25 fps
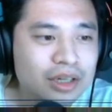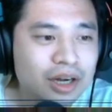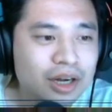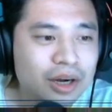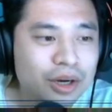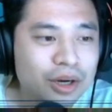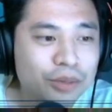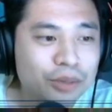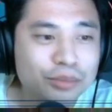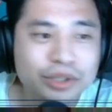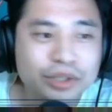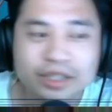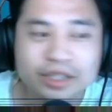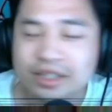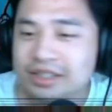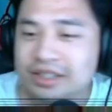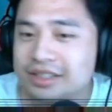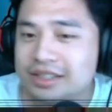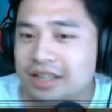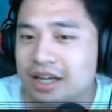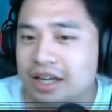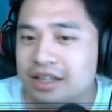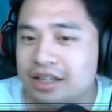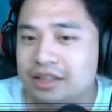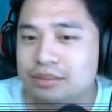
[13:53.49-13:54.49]
I'm pretty
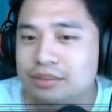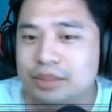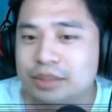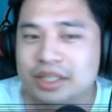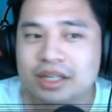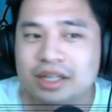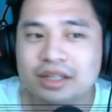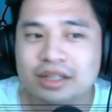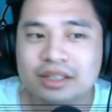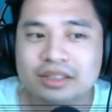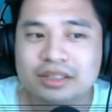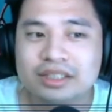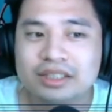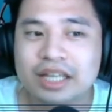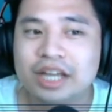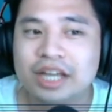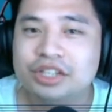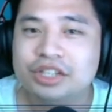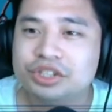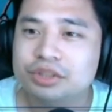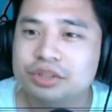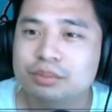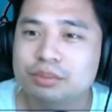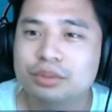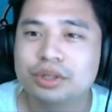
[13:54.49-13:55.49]
excited because
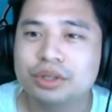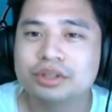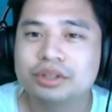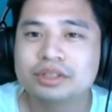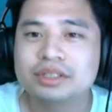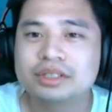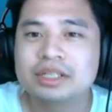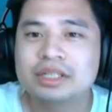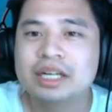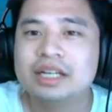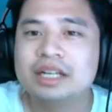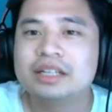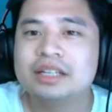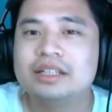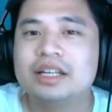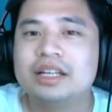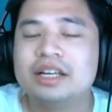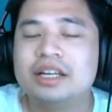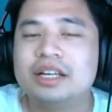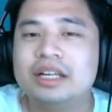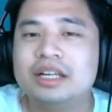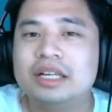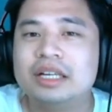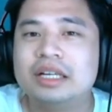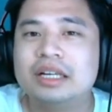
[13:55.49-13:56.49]
ancient books,
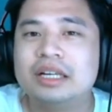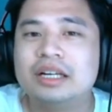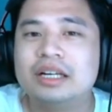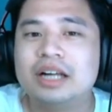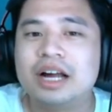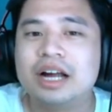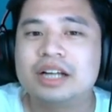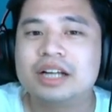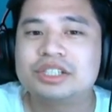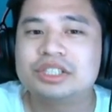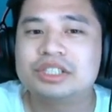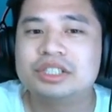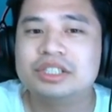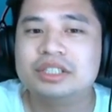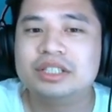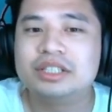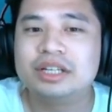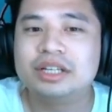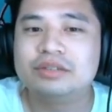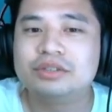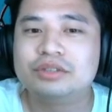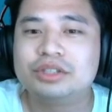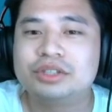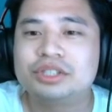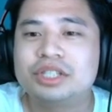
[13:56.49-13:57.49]
they actually
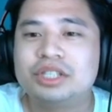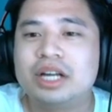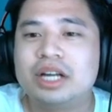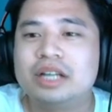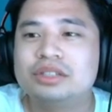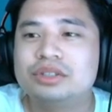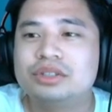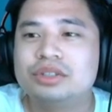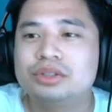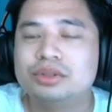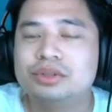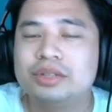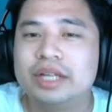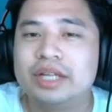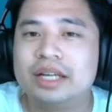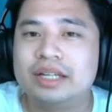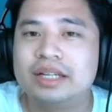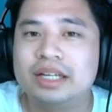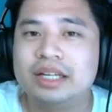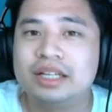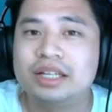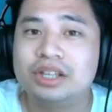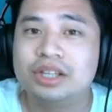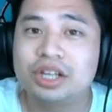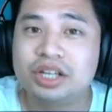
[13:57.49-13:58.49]
give you a chance to
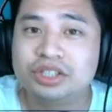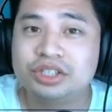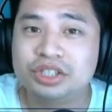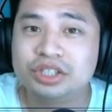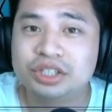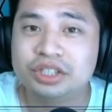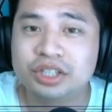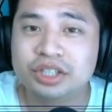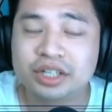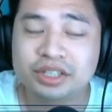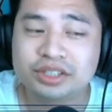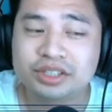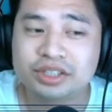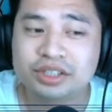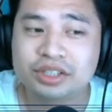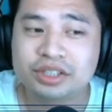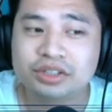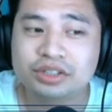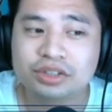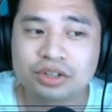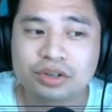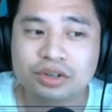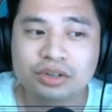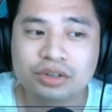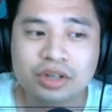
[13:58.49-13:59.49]
get a legendary skill
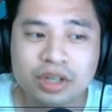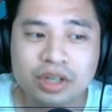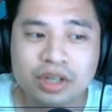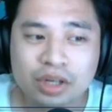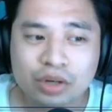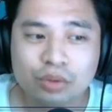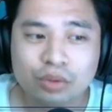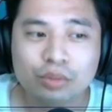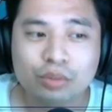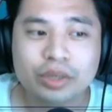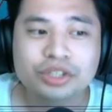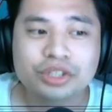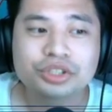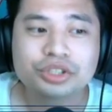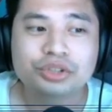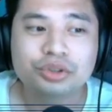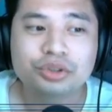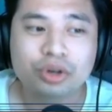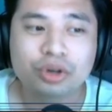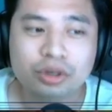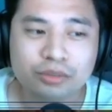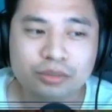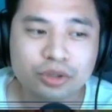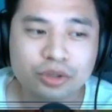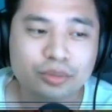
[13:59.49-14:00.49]
stone, which
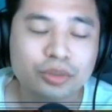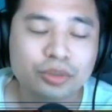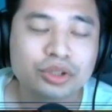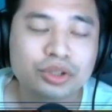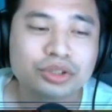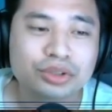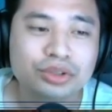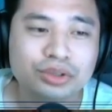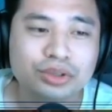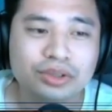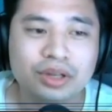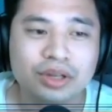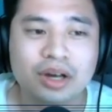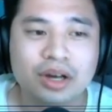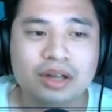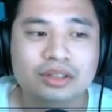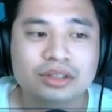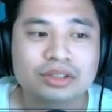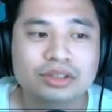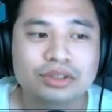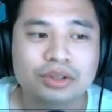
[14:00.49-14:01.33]
normal books do not.